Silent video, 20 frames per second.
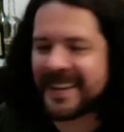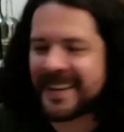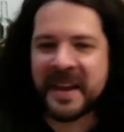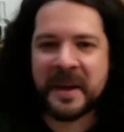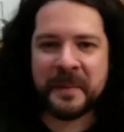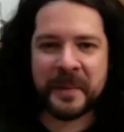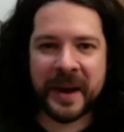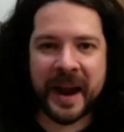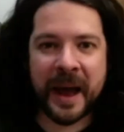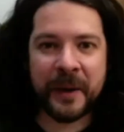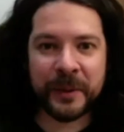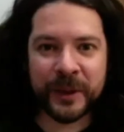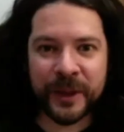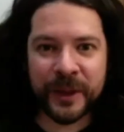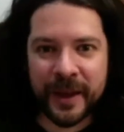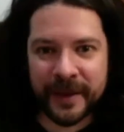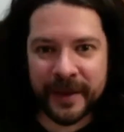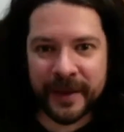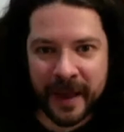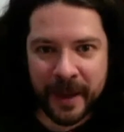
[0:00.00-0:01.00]
But I would
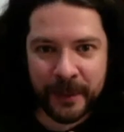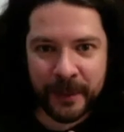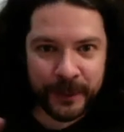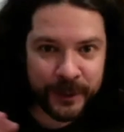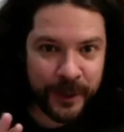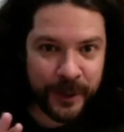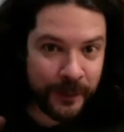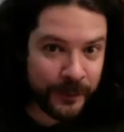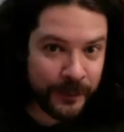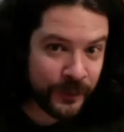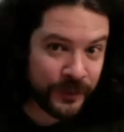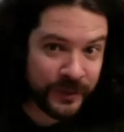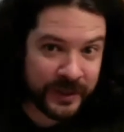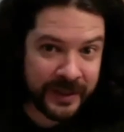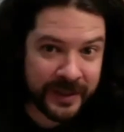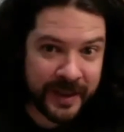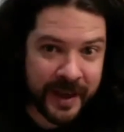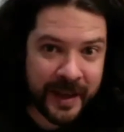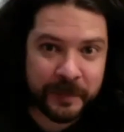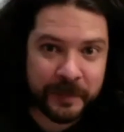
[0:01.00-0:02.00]
like, I would love to see
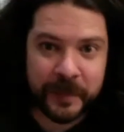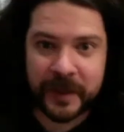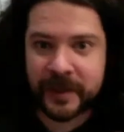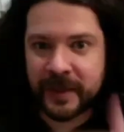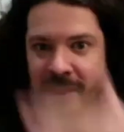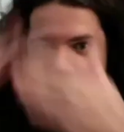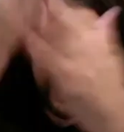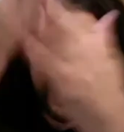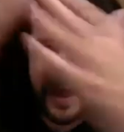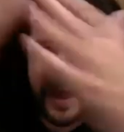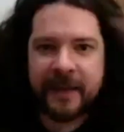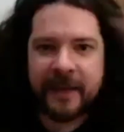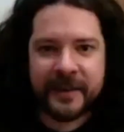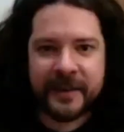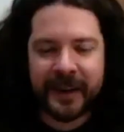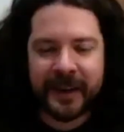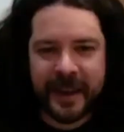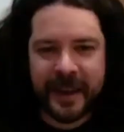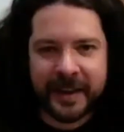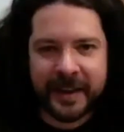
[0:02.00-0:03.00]
that, but like having
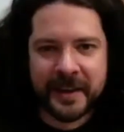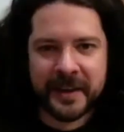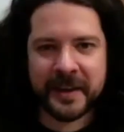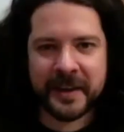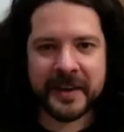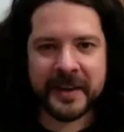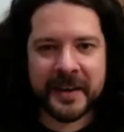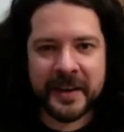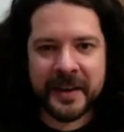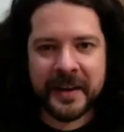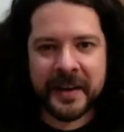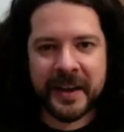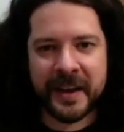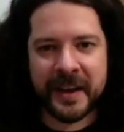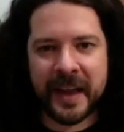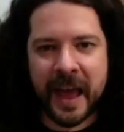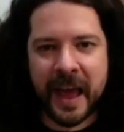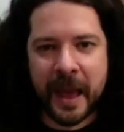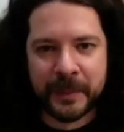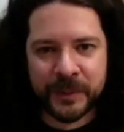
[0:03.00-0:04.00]
like a, a
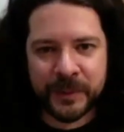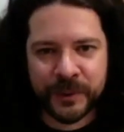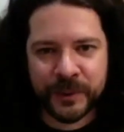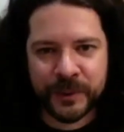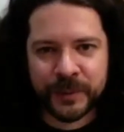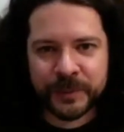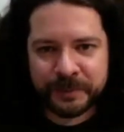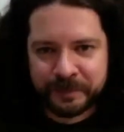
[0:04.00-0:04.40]
capsule.